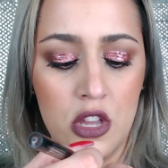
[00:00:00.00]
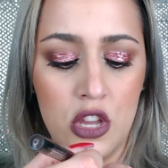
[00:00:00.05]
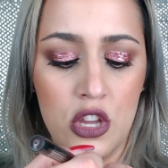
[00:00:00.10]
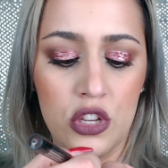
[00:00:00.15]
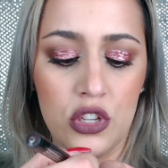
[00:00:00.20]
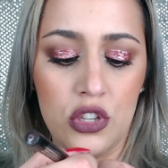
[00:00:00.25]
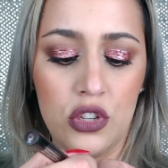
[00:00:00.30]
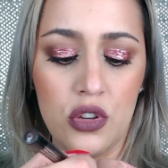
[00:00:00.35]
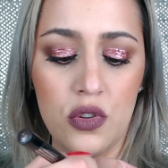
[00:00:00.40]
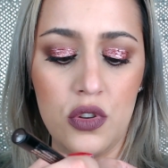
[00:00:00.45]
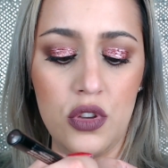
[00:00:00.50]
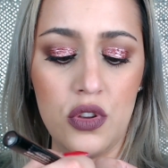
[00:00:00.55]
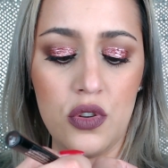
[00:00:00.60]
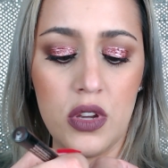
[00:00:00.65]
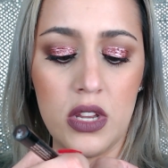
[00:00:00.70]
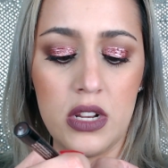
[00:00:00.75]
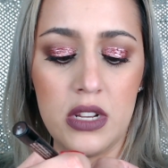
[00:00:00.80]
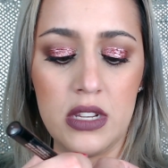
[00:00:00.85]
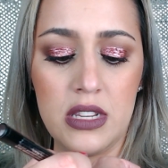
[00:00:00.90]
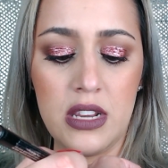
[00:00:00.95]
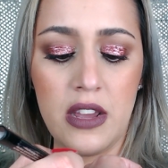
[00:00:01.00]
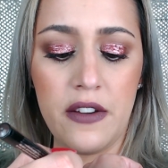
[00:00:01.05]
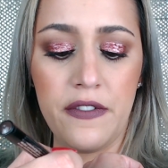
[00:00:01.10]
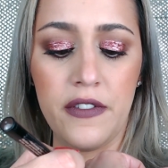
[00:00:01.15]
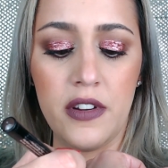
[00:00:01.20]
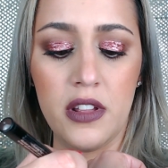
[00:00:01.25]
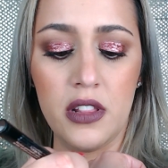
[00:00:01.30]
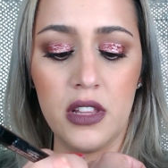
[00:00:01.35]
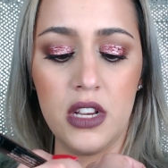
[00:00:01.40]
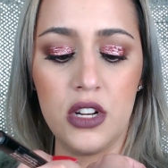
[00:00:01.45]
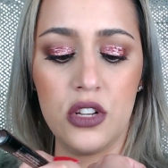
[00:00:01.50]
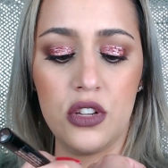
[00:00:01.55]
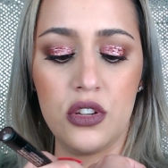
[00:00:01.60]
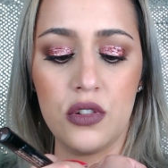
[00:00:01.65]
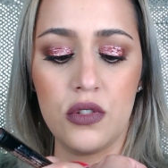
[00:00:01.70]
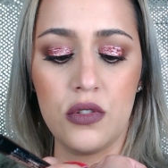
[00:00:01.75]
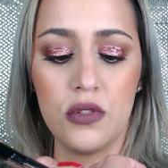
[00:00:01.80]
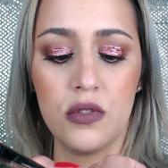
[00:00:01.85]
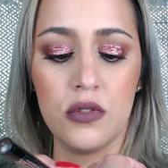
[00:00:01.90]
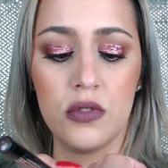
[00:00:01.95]
So you can definitely
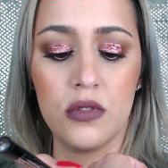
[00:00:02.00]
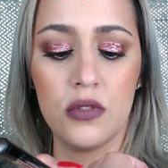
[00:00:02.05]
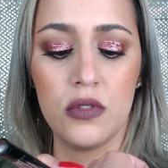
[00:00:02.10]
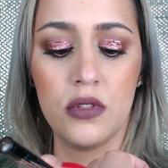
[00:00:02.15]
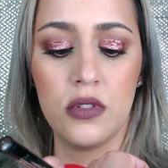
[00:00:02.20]
do